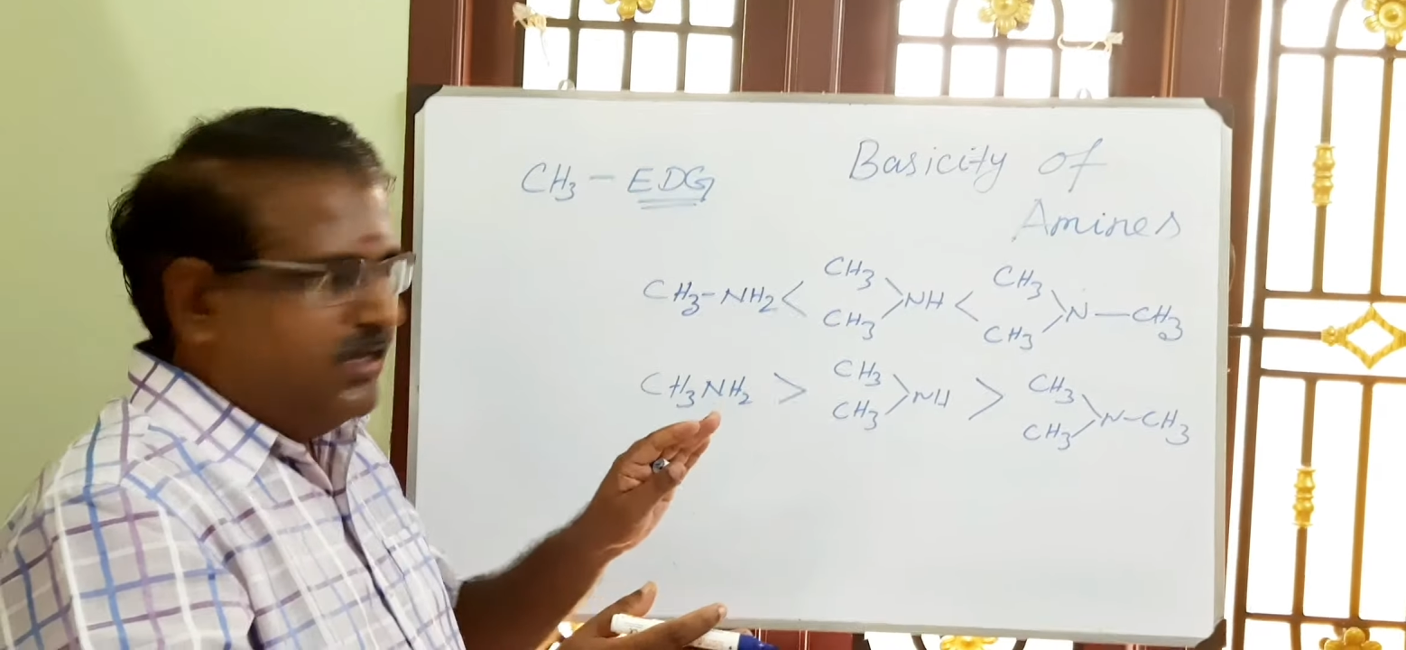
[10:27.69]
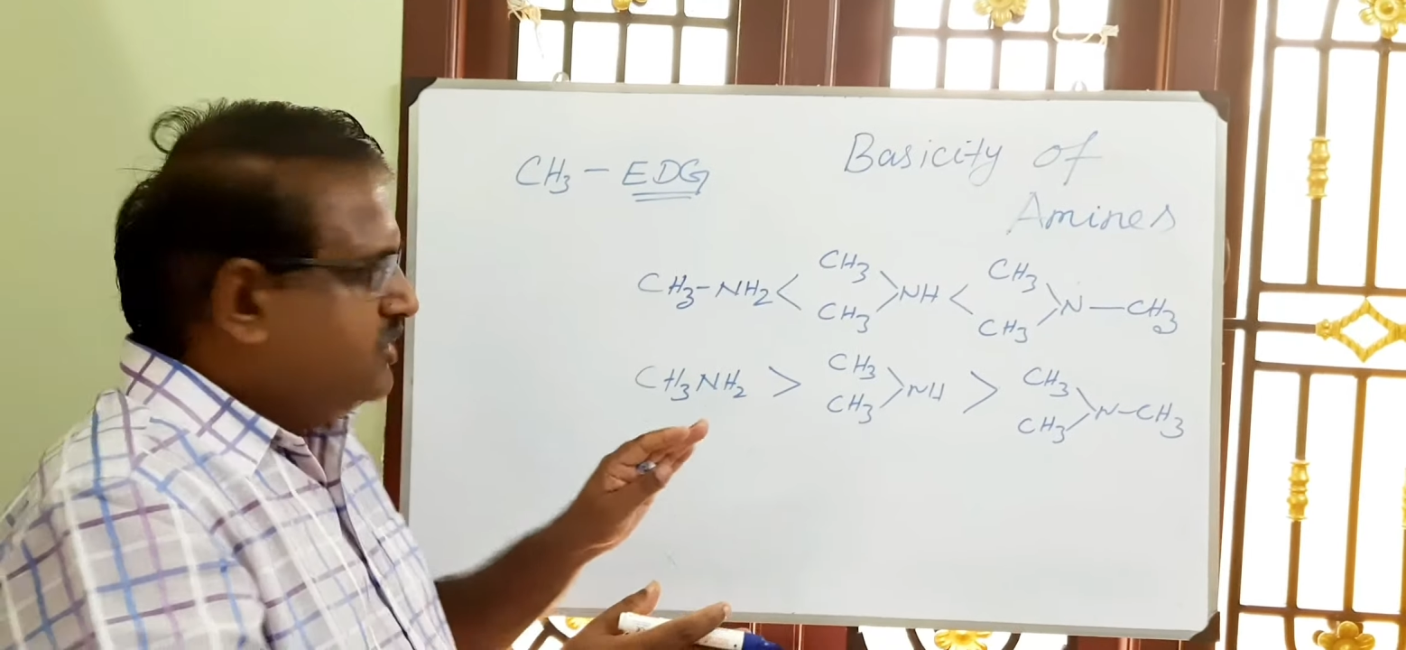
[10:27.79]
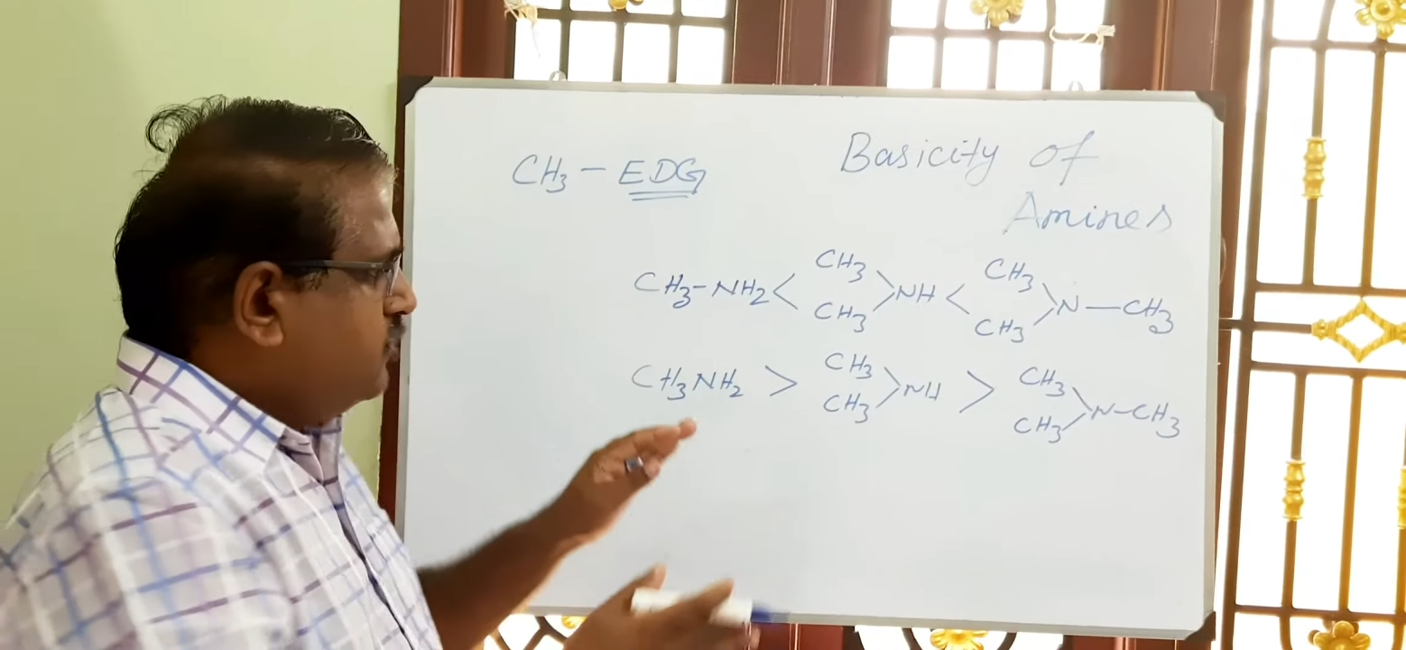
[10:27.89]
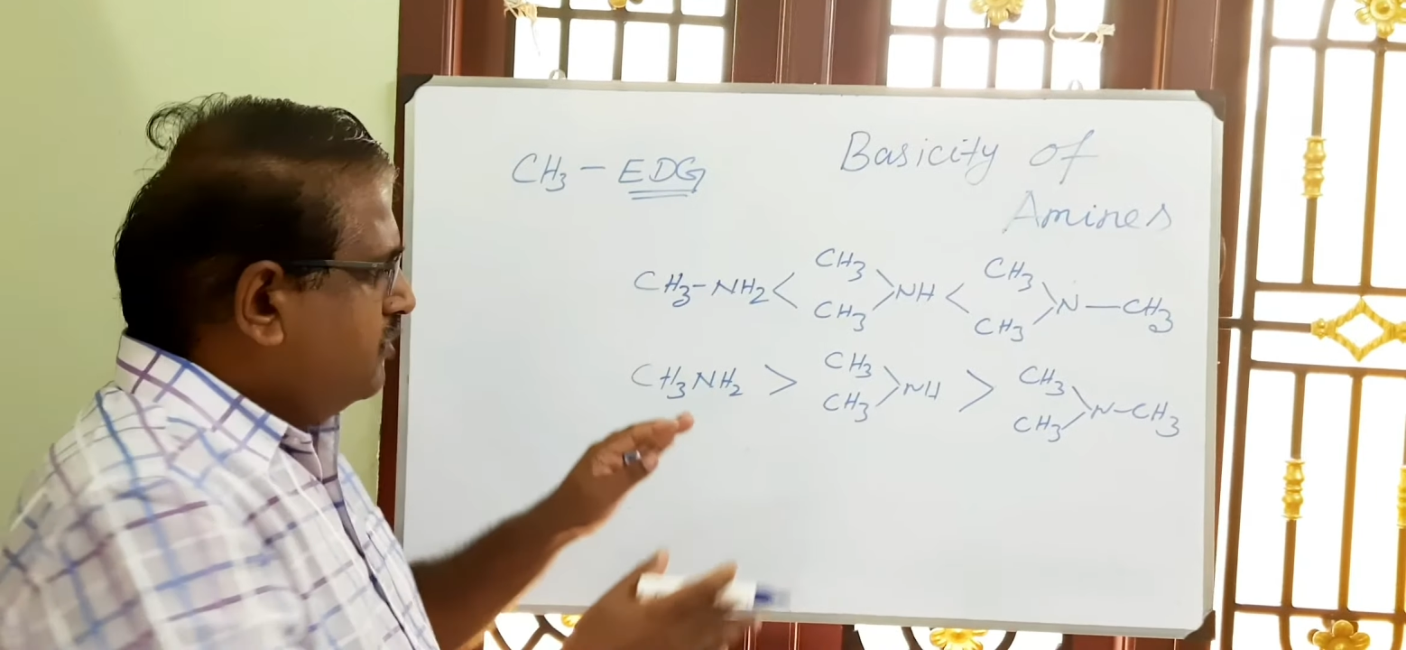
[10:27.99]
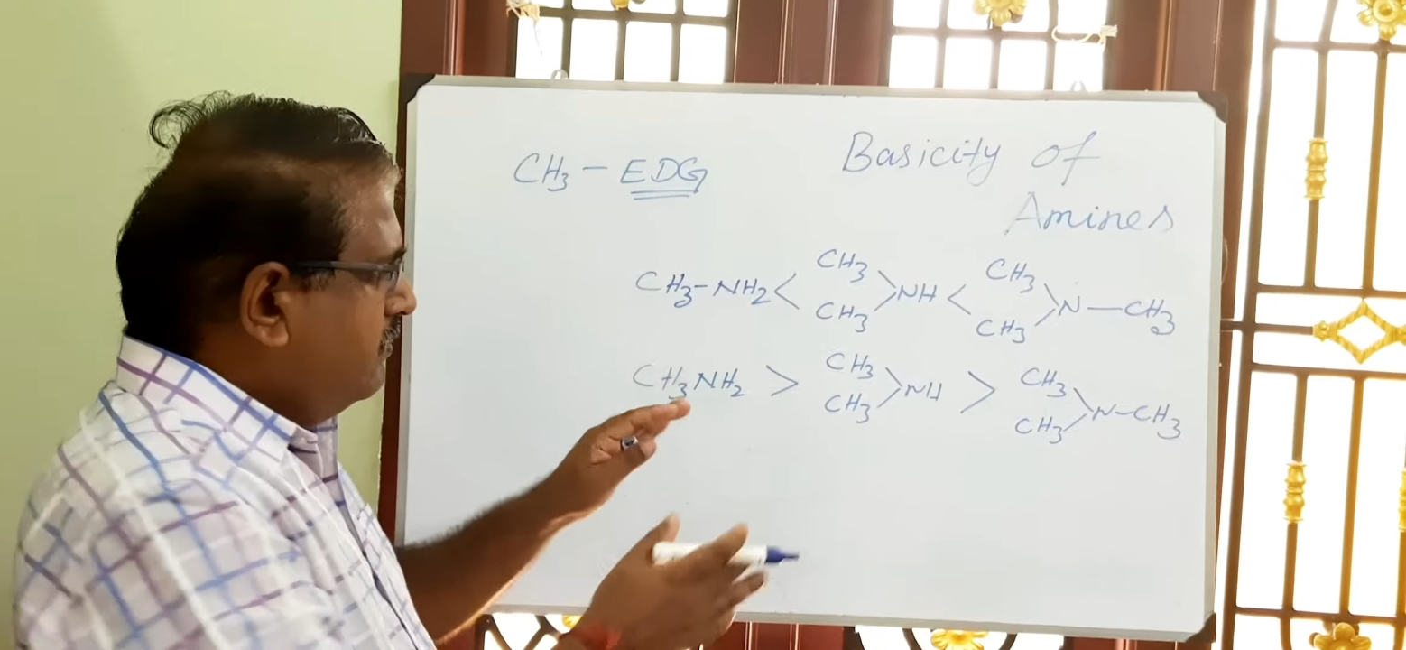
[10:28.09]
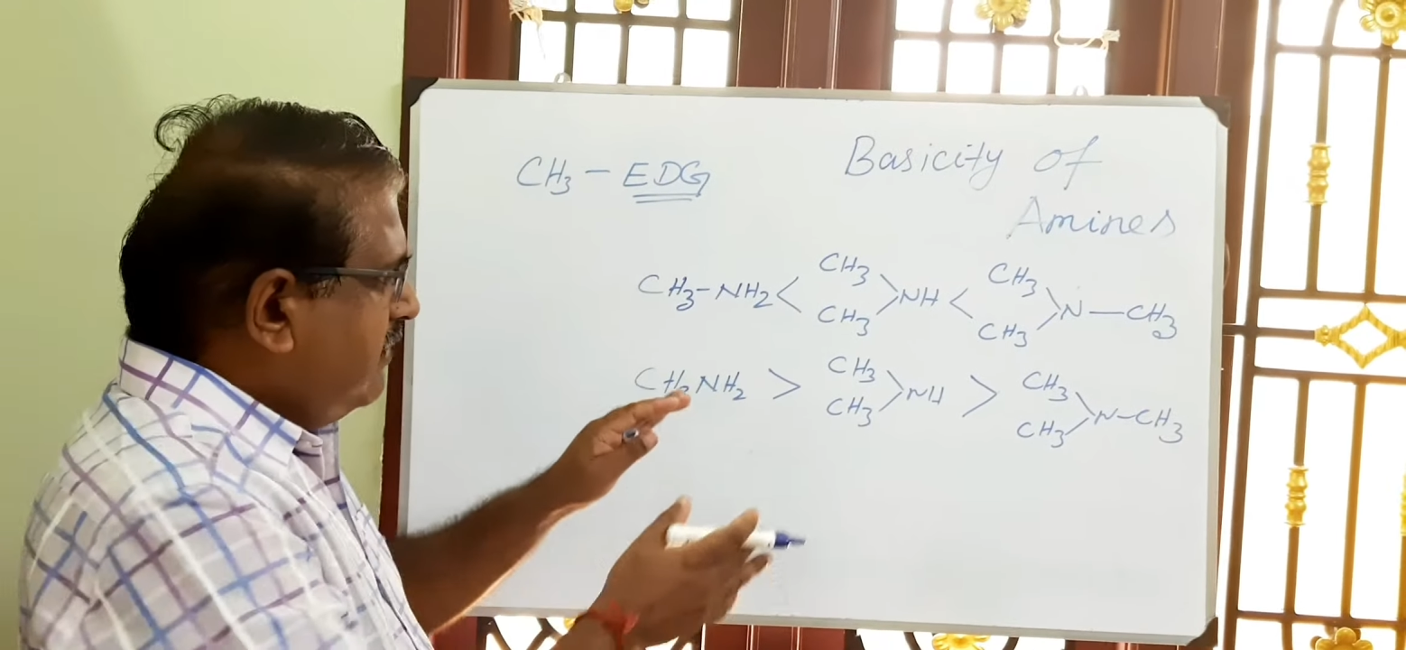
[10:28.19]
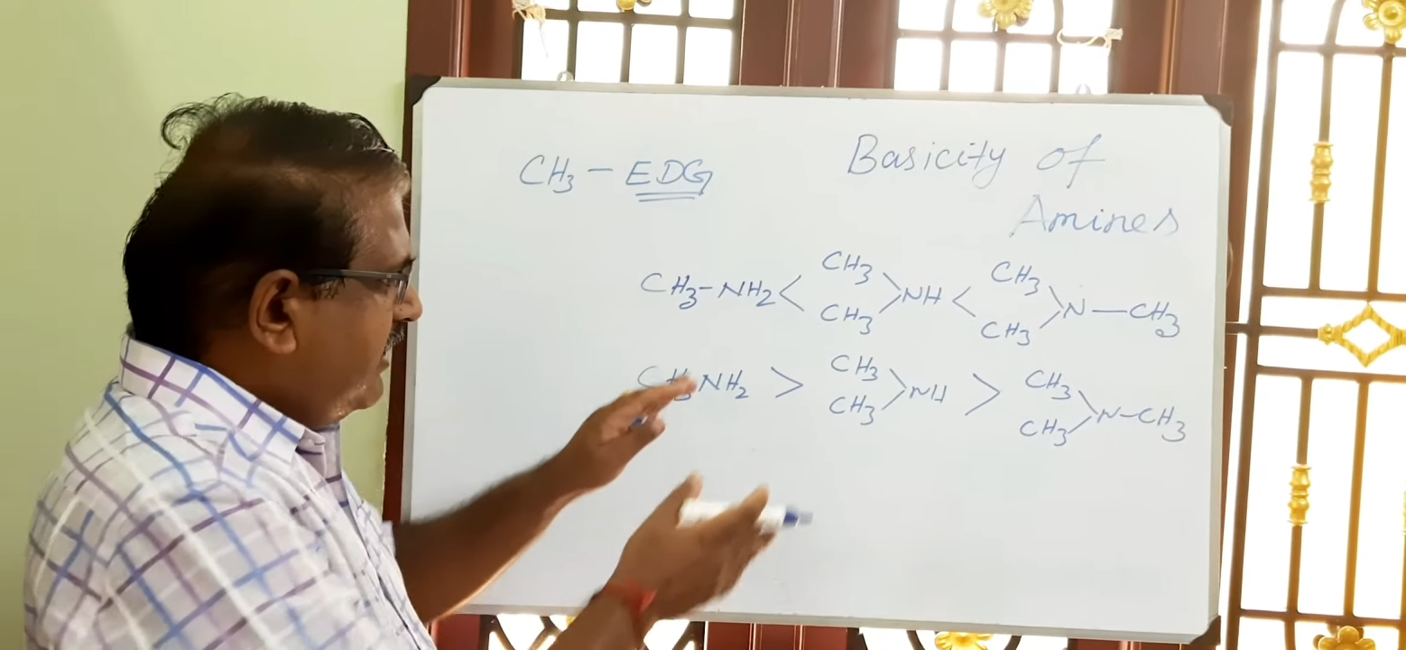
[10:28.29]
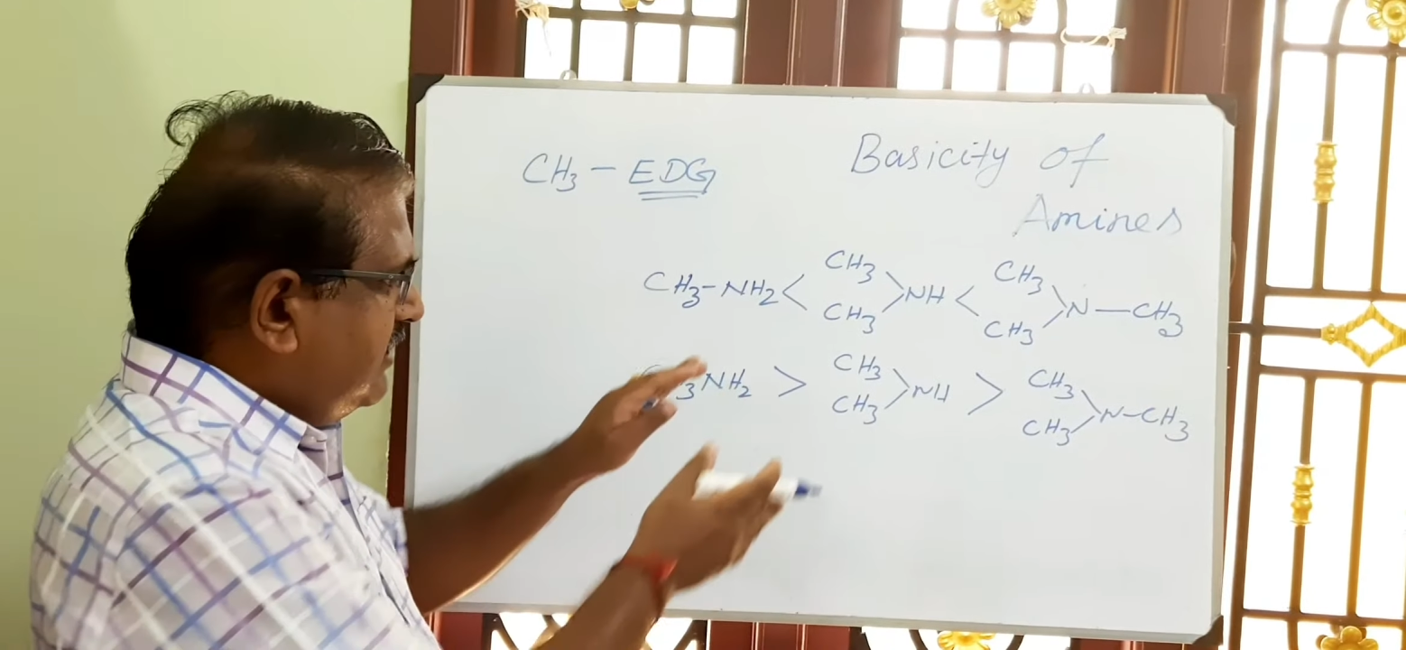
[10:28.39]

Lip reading: So by